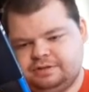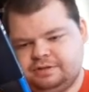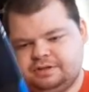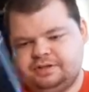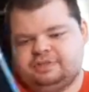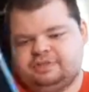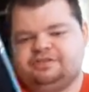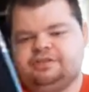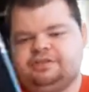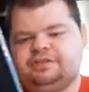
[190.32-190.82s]

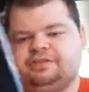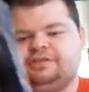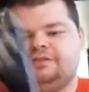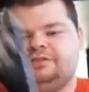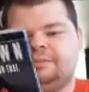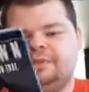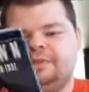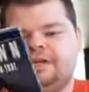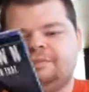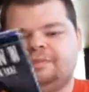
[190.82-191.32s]
Yes,
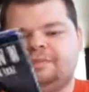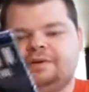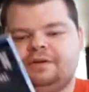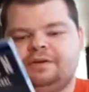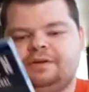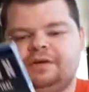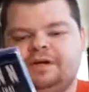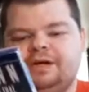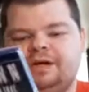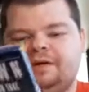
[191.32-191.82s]
Talitha
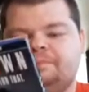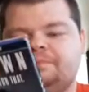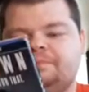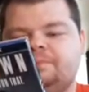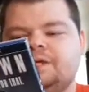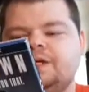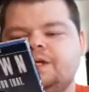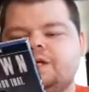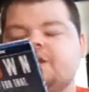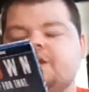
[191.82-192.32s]
Bateman.
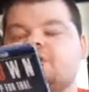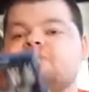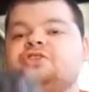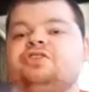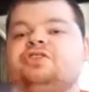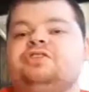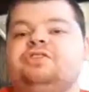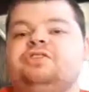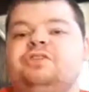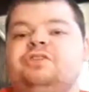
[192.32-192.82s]

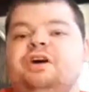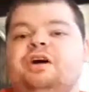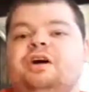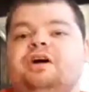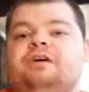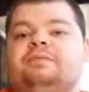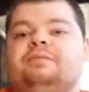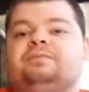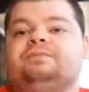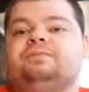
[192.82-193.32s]
She's
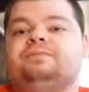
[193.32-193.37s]
the